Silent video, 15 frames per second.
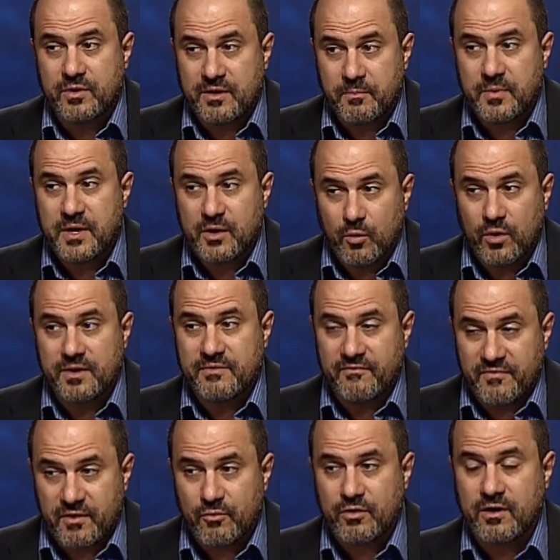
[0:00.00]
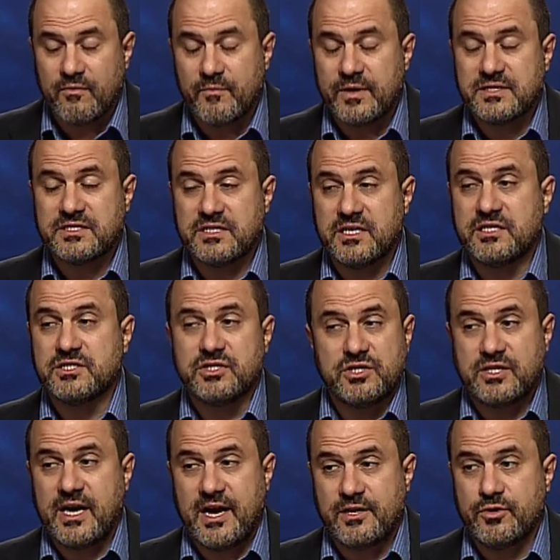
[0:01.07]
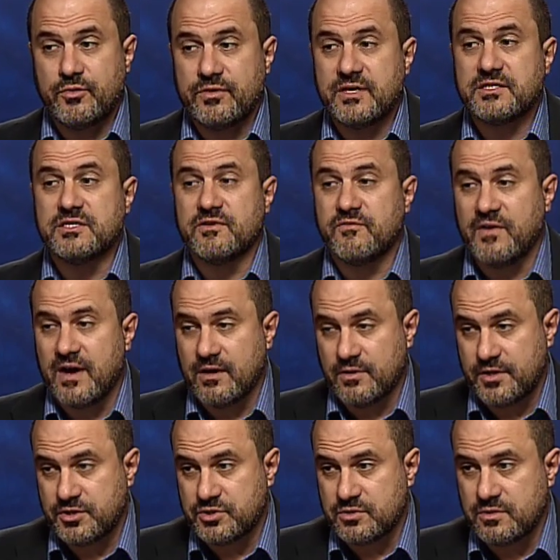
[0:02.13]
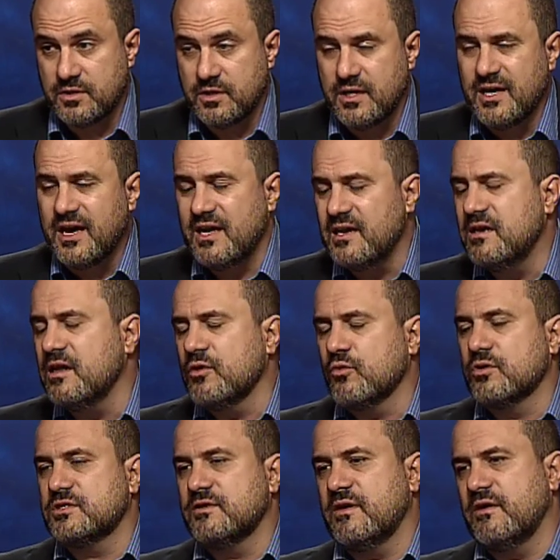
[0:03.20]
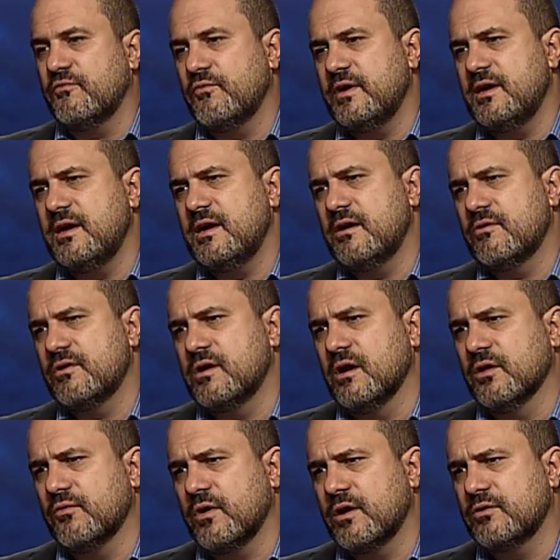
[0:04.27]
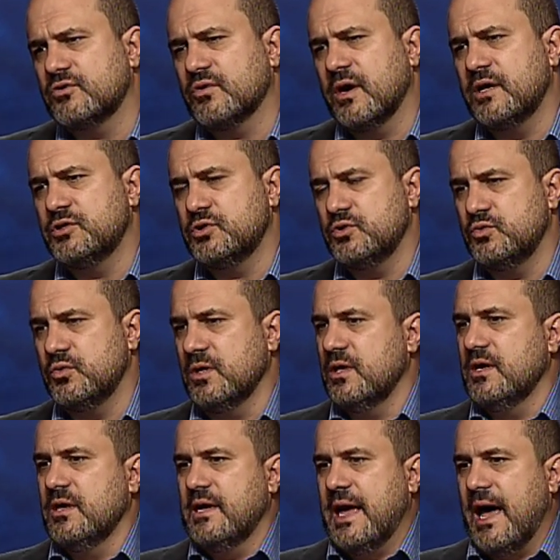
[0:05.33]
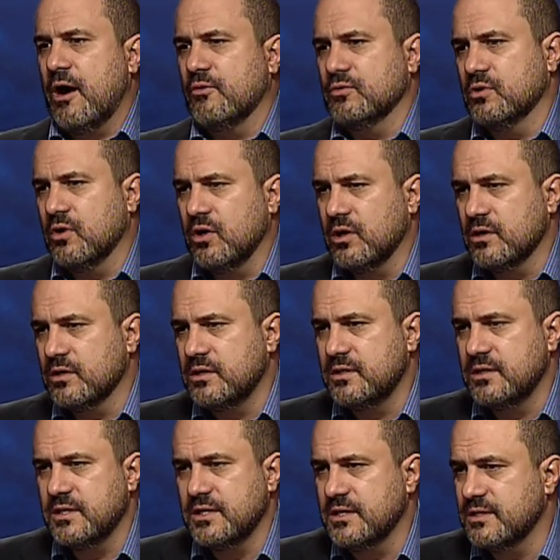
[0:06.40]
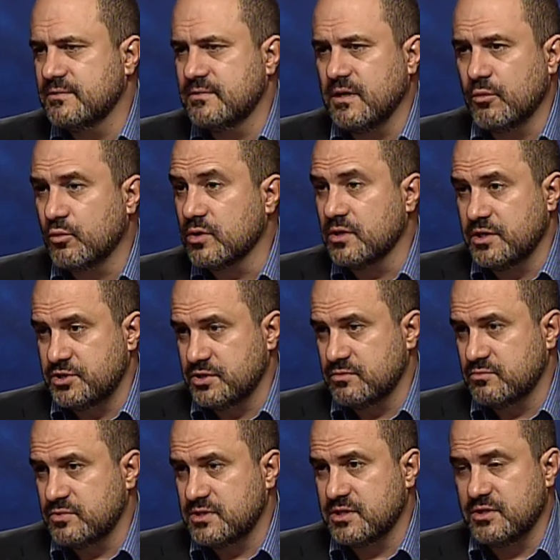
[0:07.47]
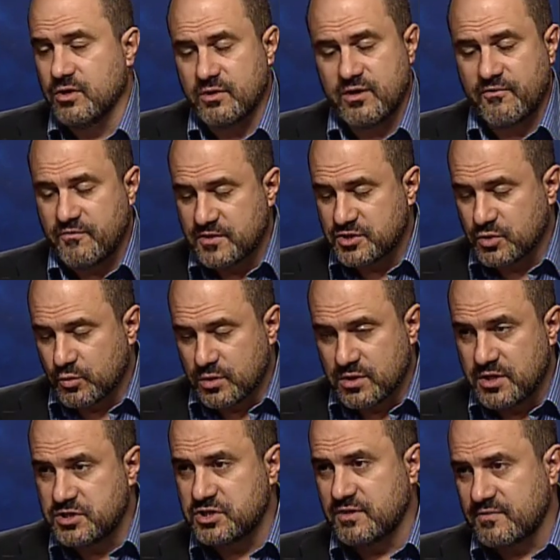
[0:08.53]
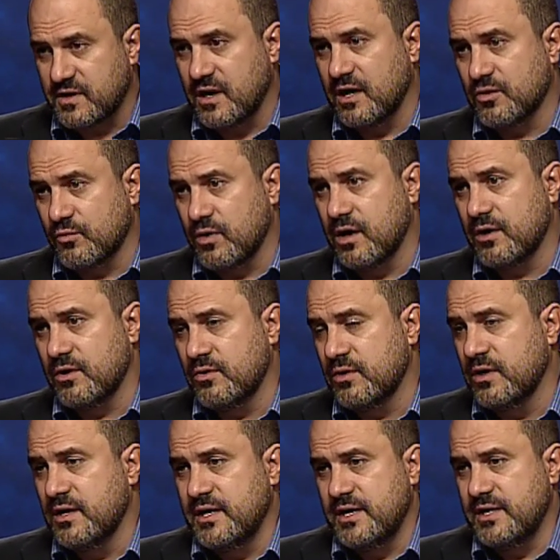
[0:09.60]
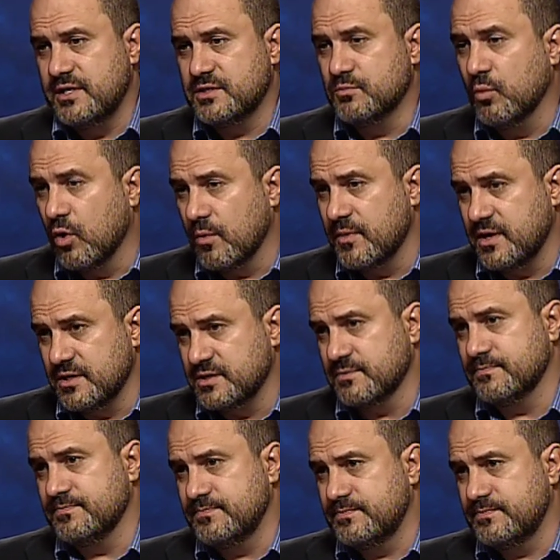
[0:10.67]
The big one, the federal government says you can't do it. This is a violation. Yeah. And in other words, if we here in Colorado try to outlaw a religion, we say, no, the official religion of Colorado is Mormonism.